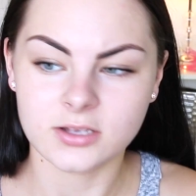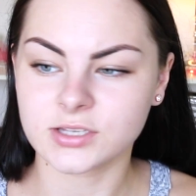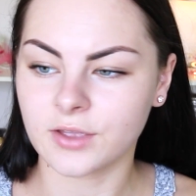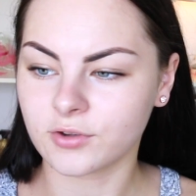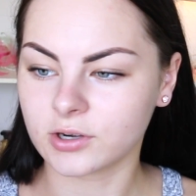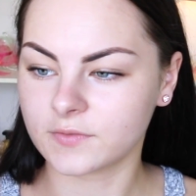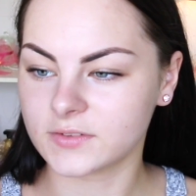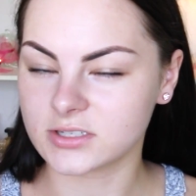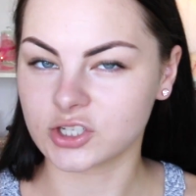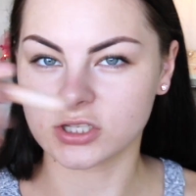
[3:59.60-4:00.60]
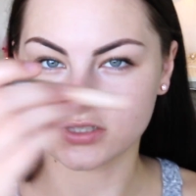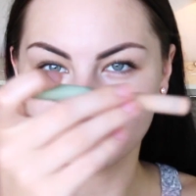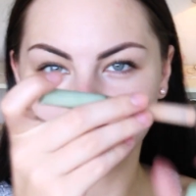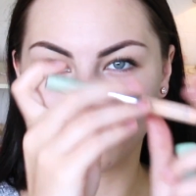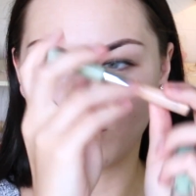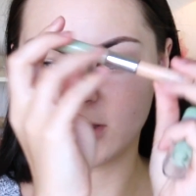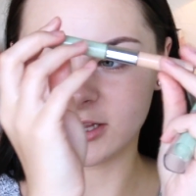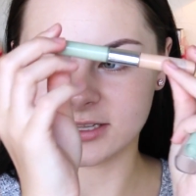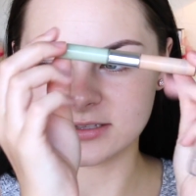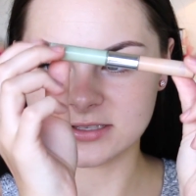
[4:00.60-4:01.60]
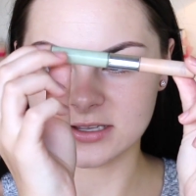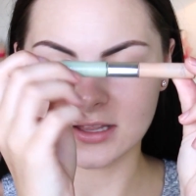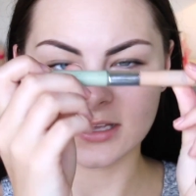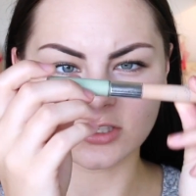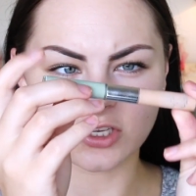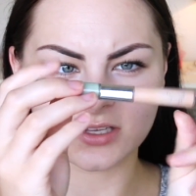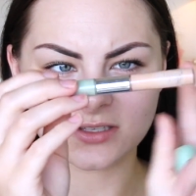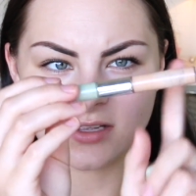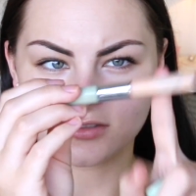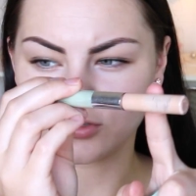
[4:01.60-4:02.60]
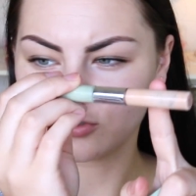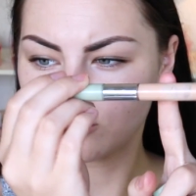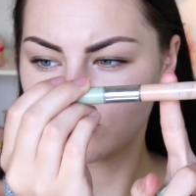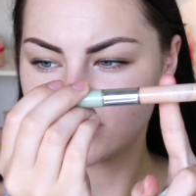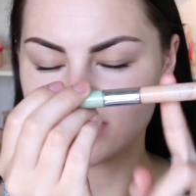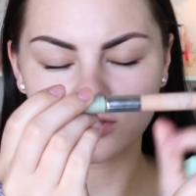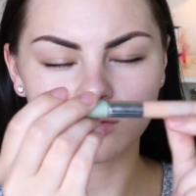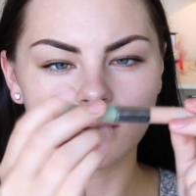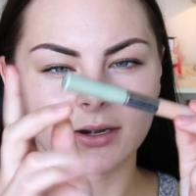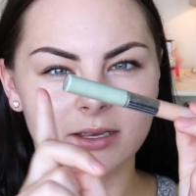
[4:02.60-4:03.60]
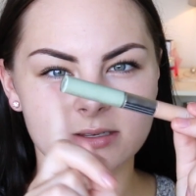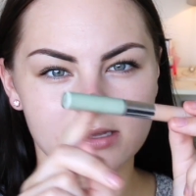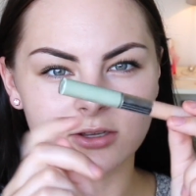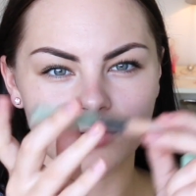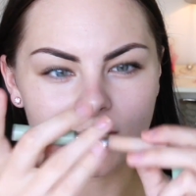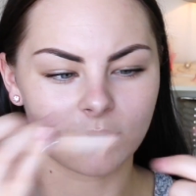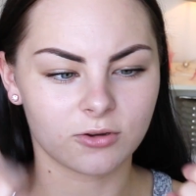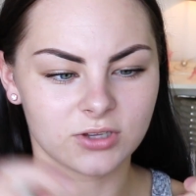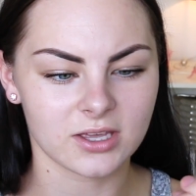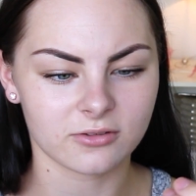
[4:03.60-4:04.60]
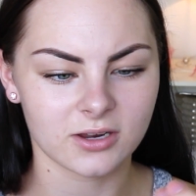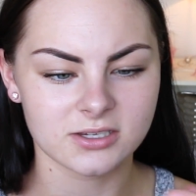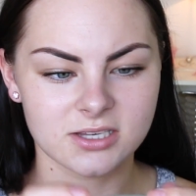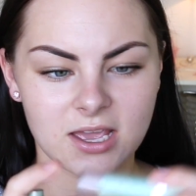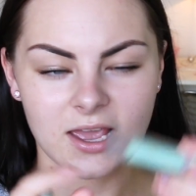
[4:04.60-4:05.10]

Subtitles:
So I've got a Physicians Formula concealer, so you can see it's got the normal concealer on one end and the green one on the other end.